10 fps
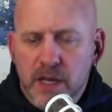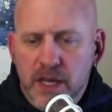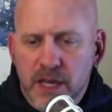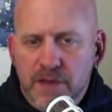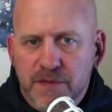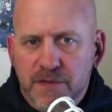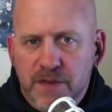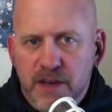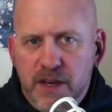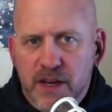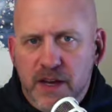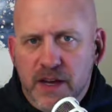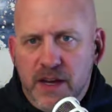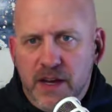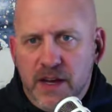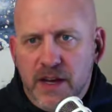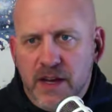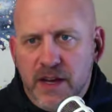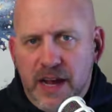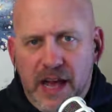if
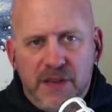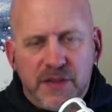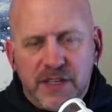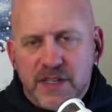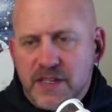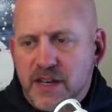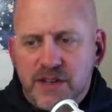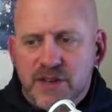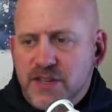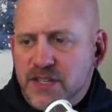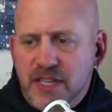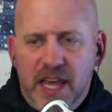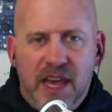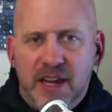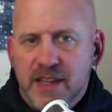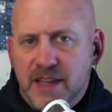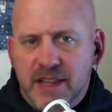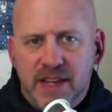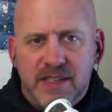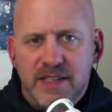an athlete doesn't understand that
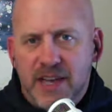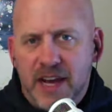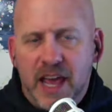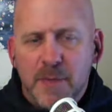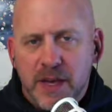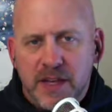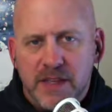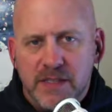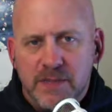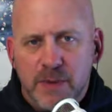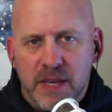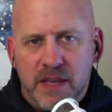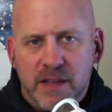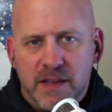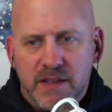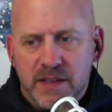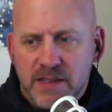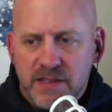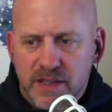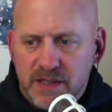that's a dynamic that's
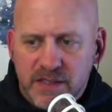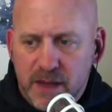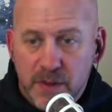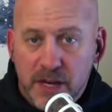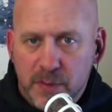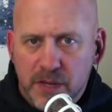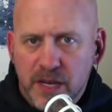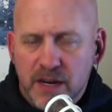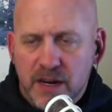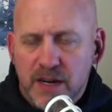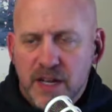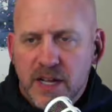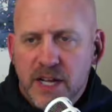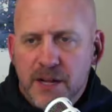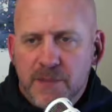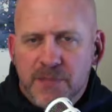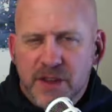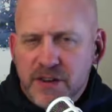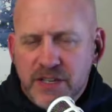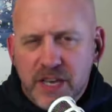coming into play here,
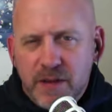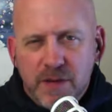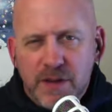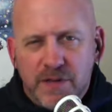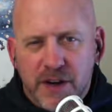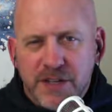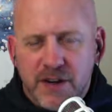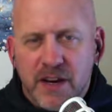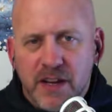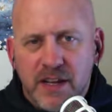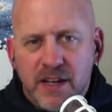they're just going to get really frustrated.